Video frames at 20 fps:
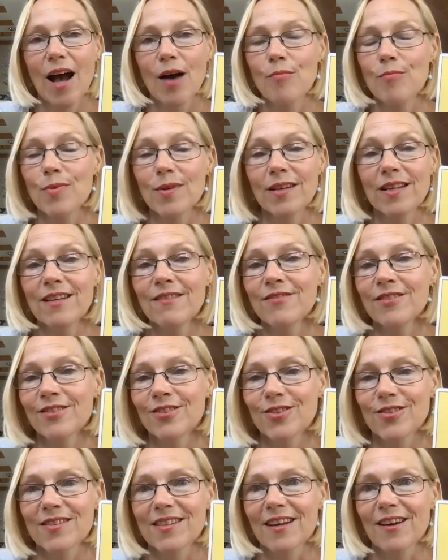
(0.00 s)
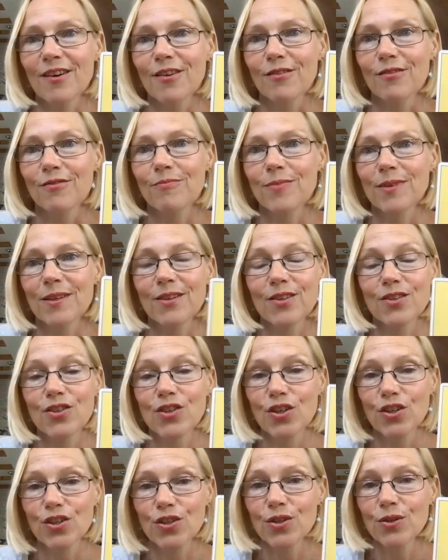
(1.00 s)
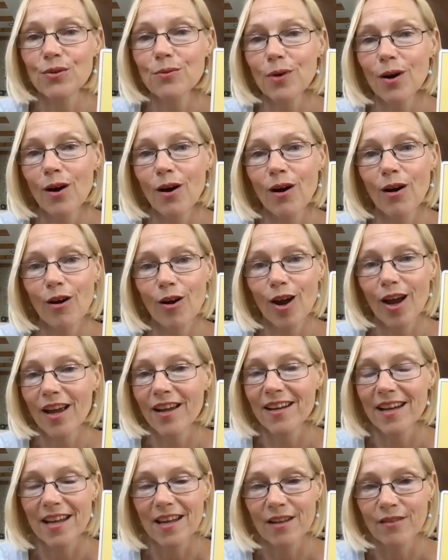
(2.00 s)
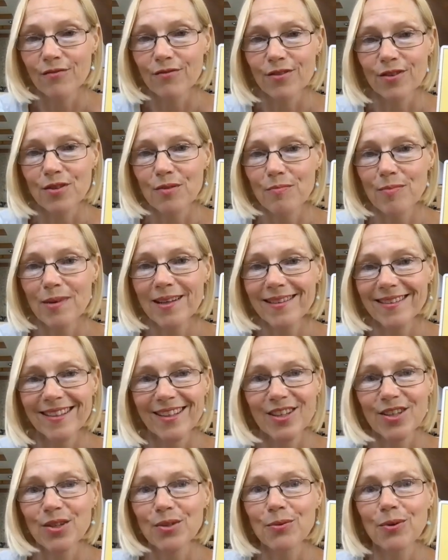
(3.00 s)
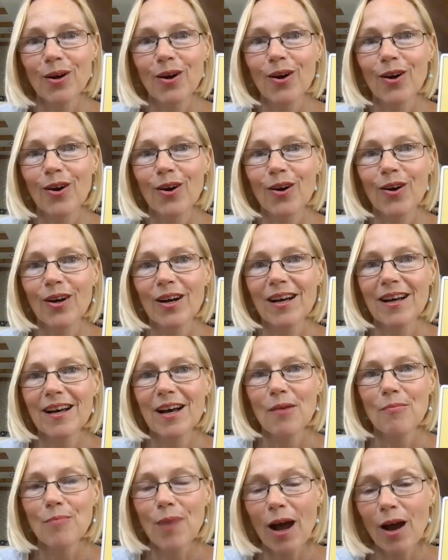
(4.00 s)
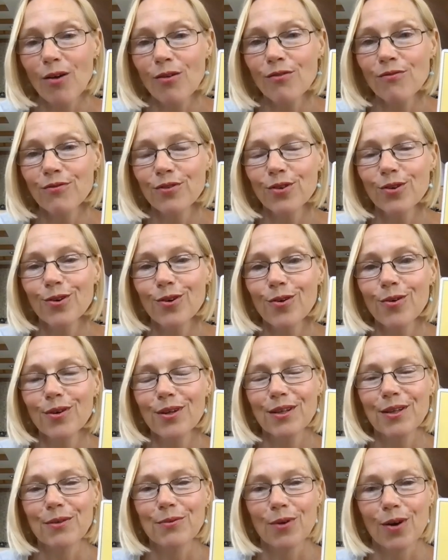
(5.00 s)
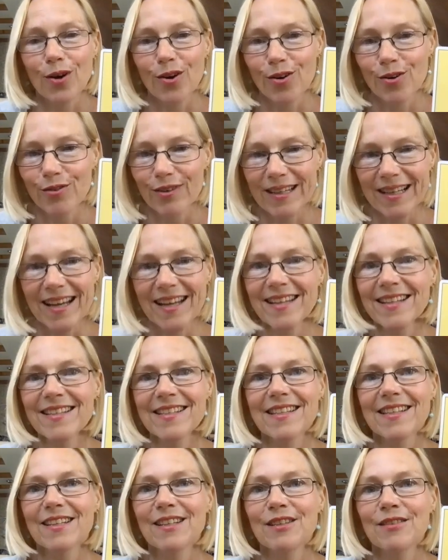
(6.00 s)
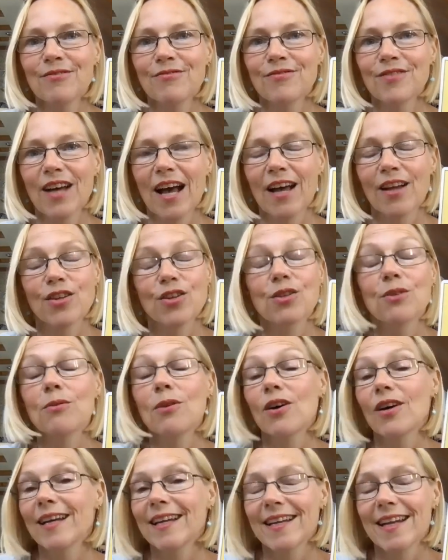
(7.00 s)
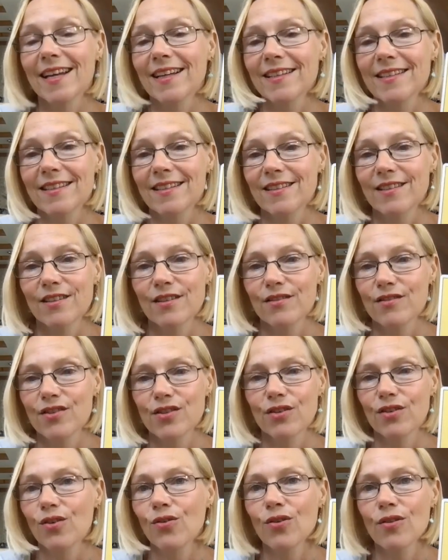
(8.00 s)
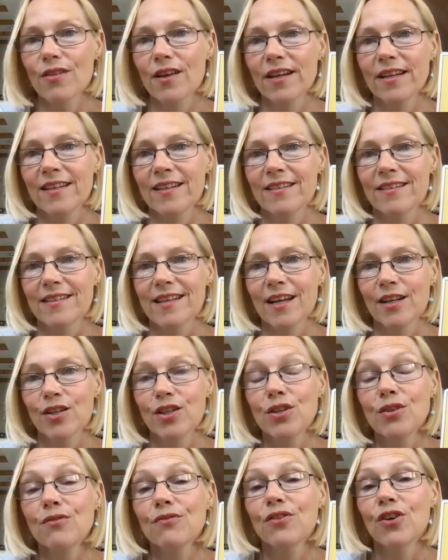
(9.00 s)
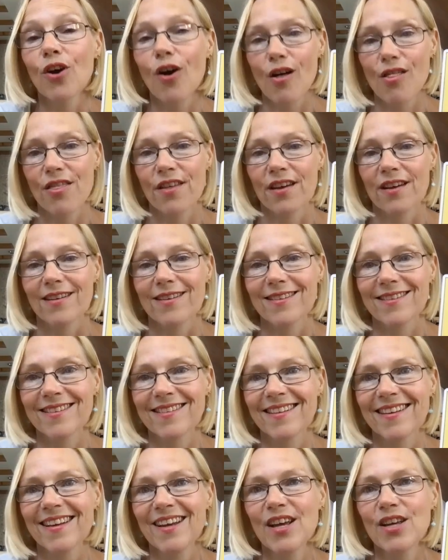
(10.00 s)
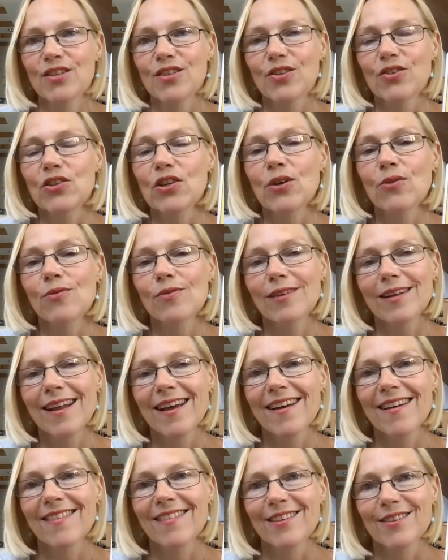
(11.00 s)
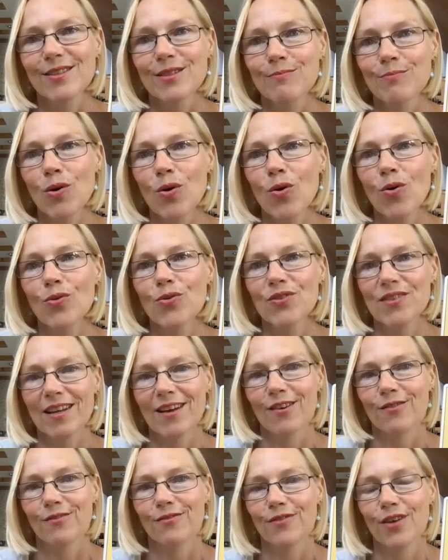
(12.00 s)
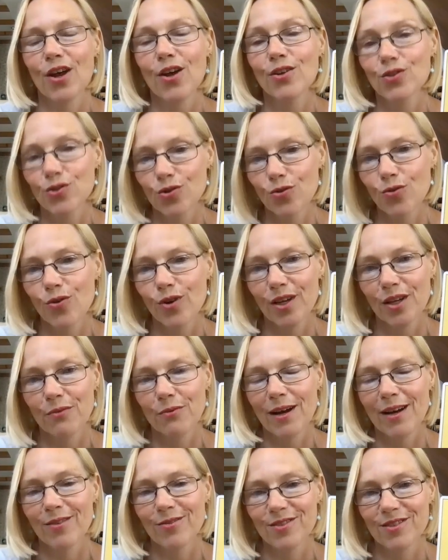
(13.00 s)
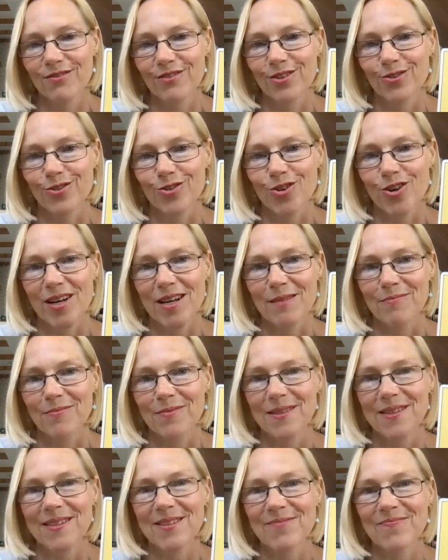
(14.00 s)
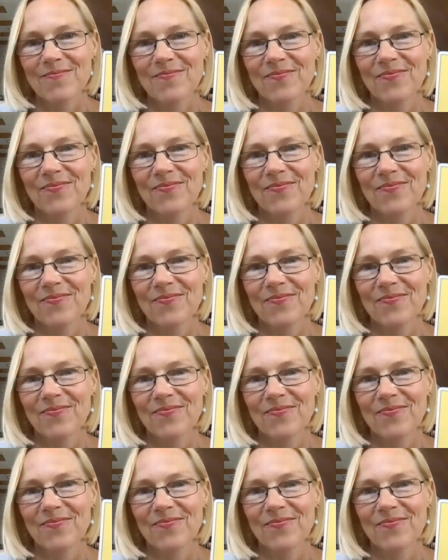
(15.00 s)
And believe in yourself because you are an infinite being. You are powerful, you are creative, and you are connected to all that is, and you've got this. So don't let the small self talk you out of your dreams.